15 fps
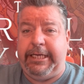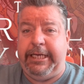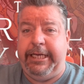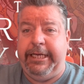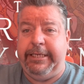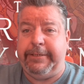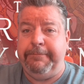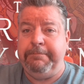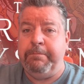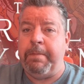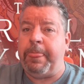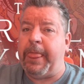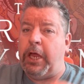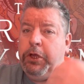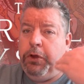is
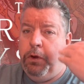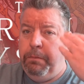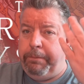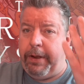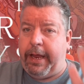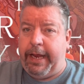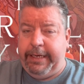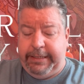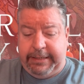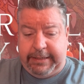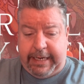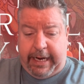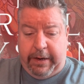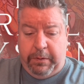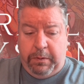you place
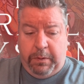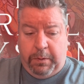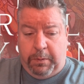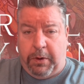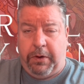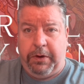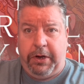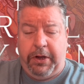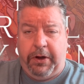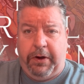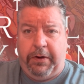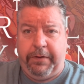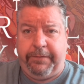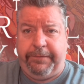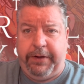down 1
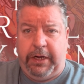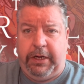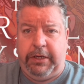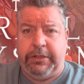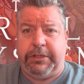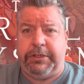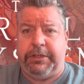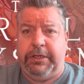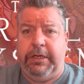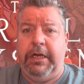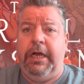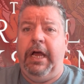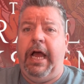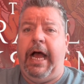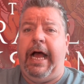card first,
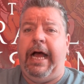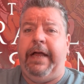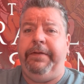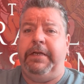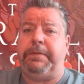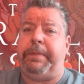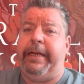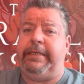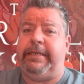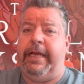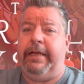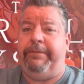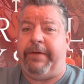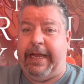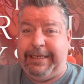and the
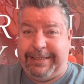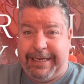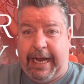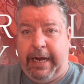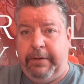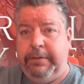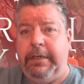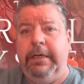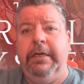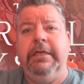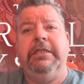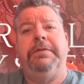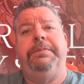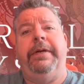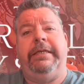spectator face down.
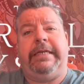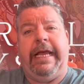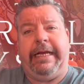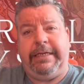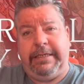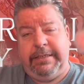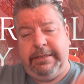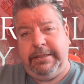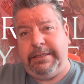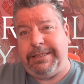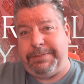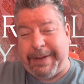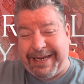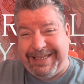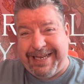Spectator
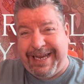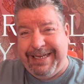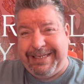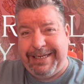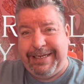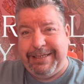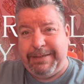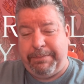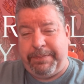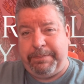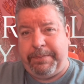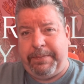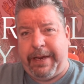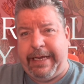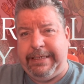
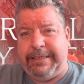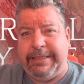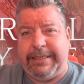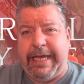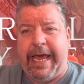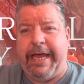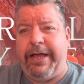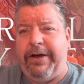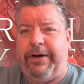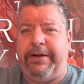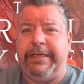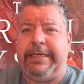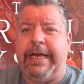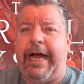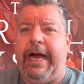places their
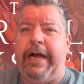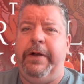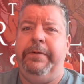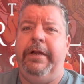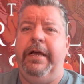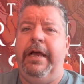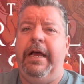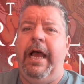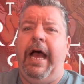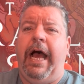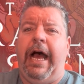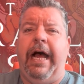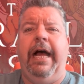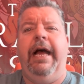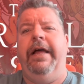card down,
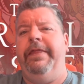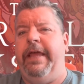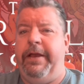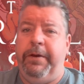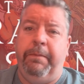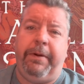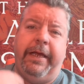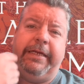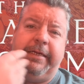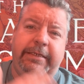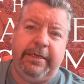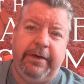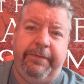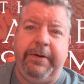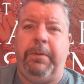then you place
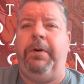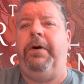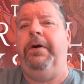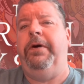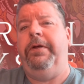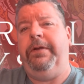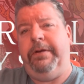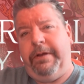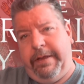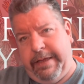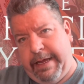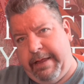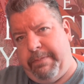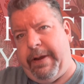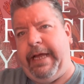another one, and
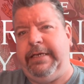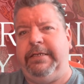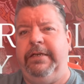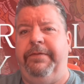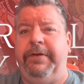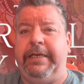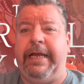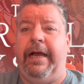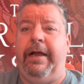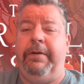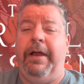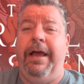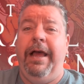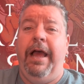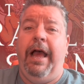they place another down,
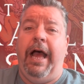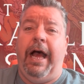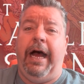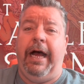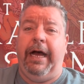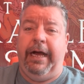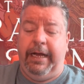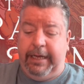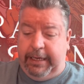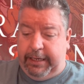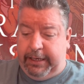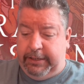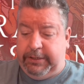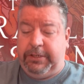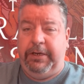
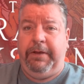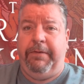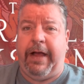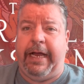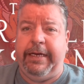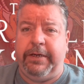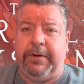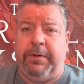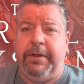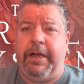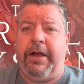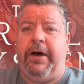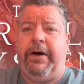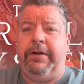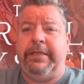until you've handed all the
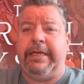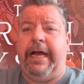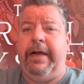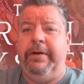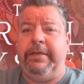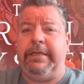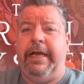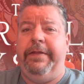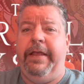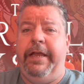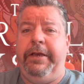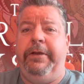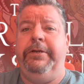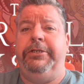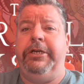cards out, and then
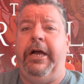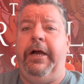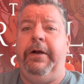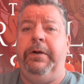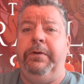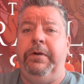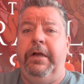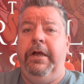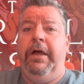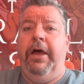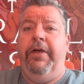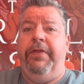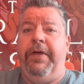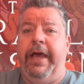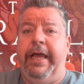you show
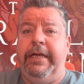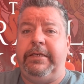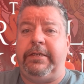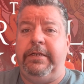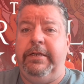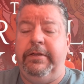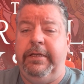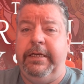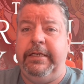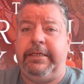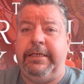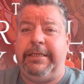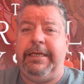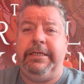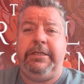that the
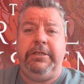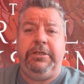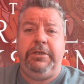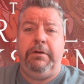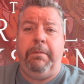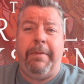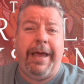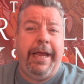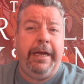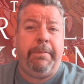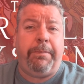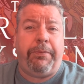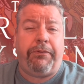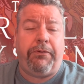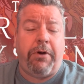decisions you made
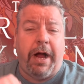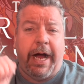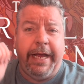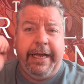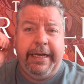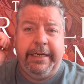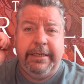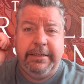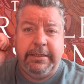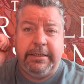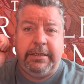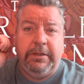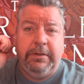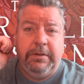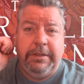prior
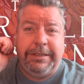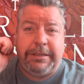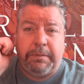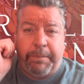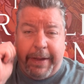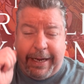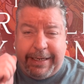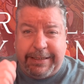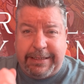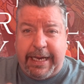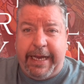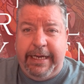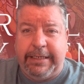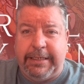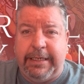to the
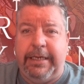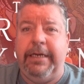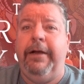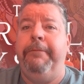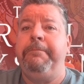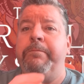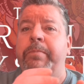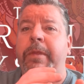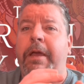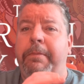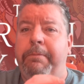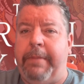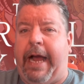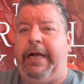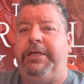spectator
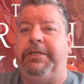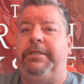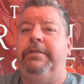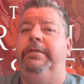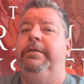matched.